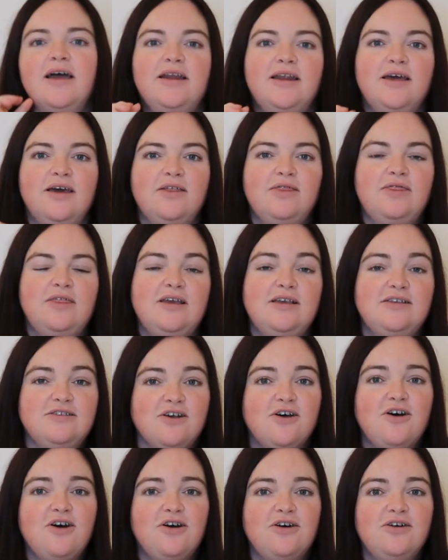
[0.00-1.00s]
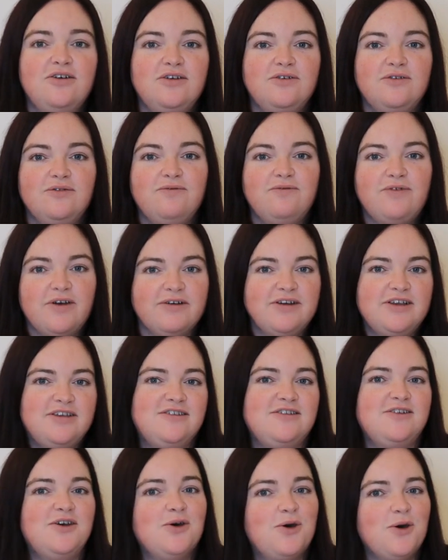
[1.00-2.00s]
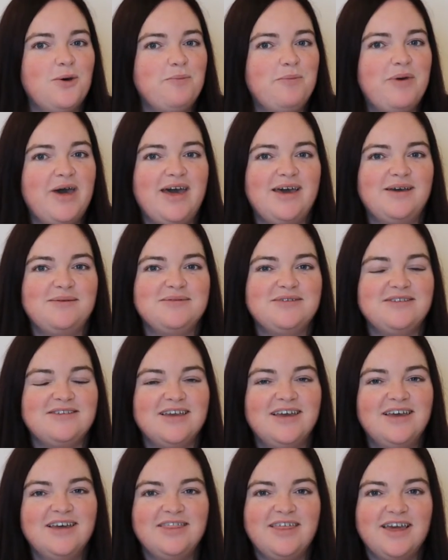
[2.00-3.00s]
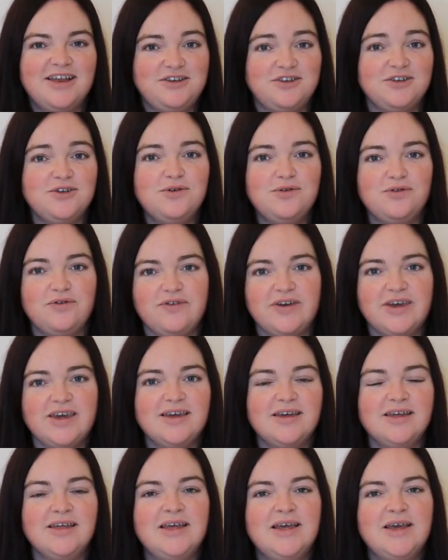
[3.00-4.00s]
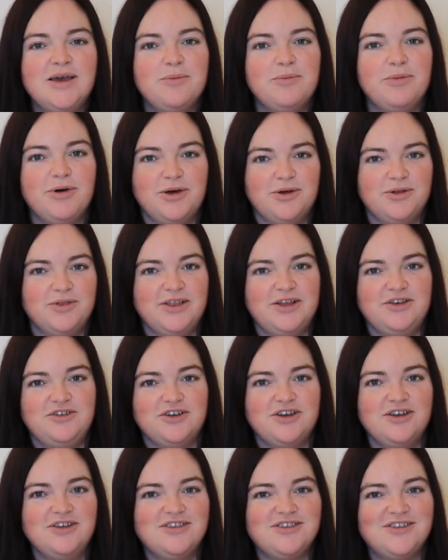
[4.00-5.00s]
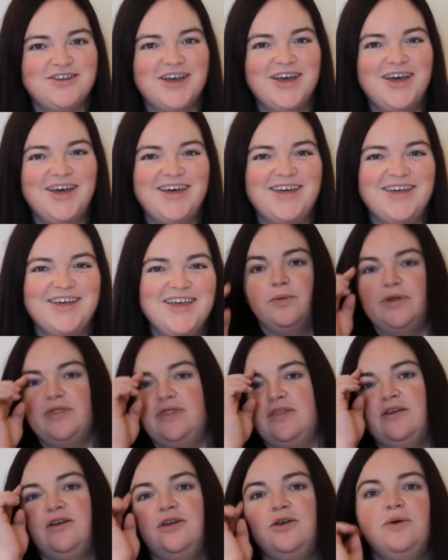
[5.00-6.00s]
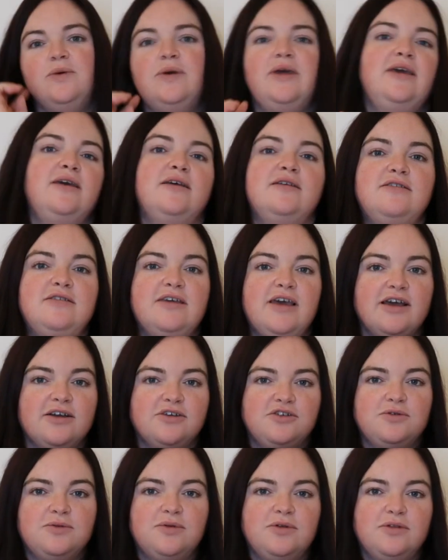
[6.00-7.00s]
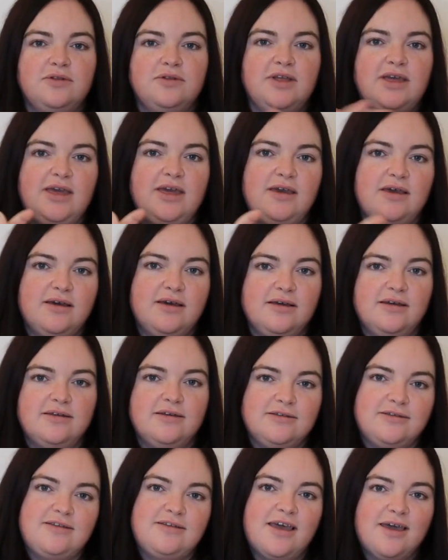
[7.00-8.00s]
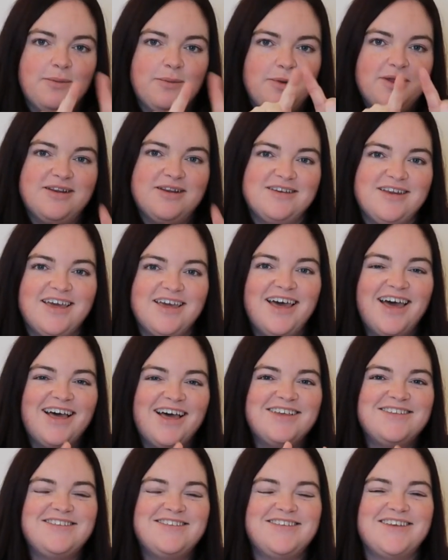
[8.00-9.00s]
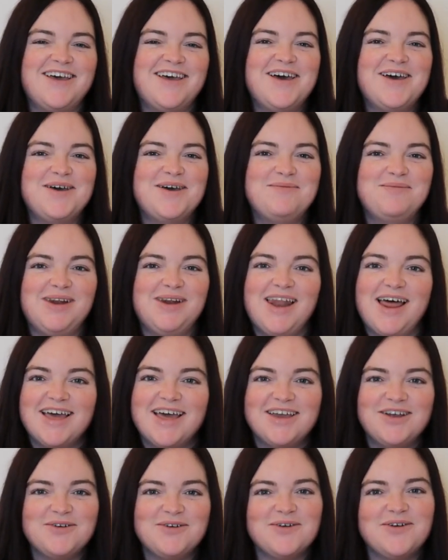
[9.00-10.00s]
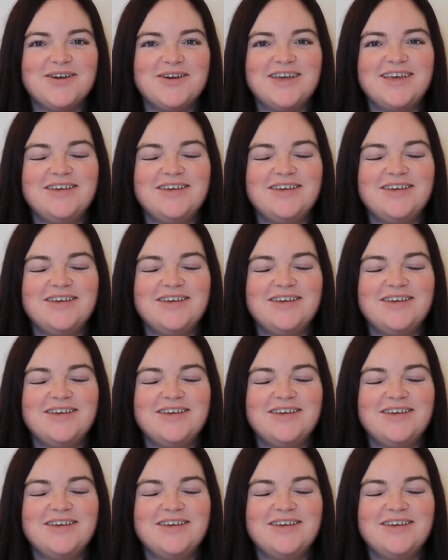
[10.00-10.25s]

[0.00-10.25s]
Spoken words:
And these are very snug on Peps. They do fit, but only just. With the new ears, the actual ear segment has lycra on